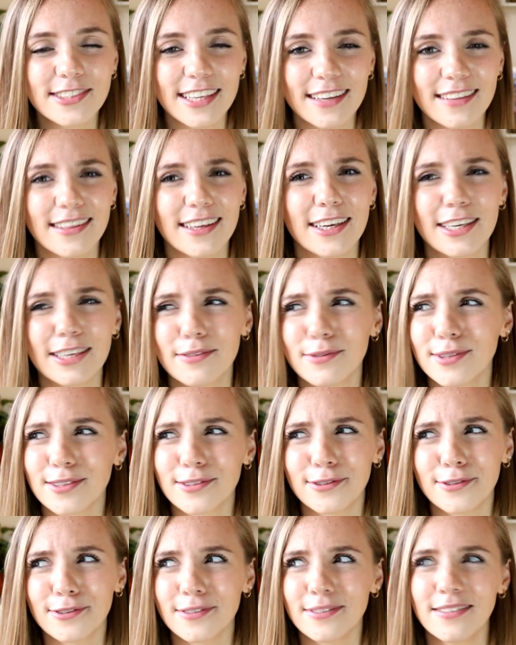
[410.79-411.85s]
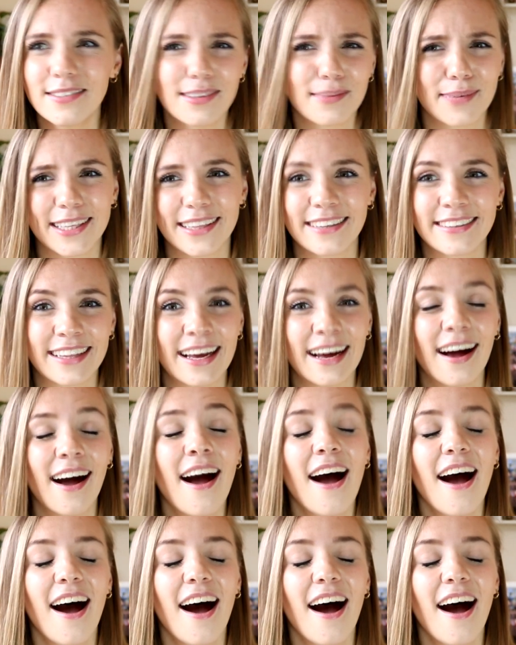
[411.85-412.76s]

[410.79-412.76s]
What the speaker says: I think it was called, something like that,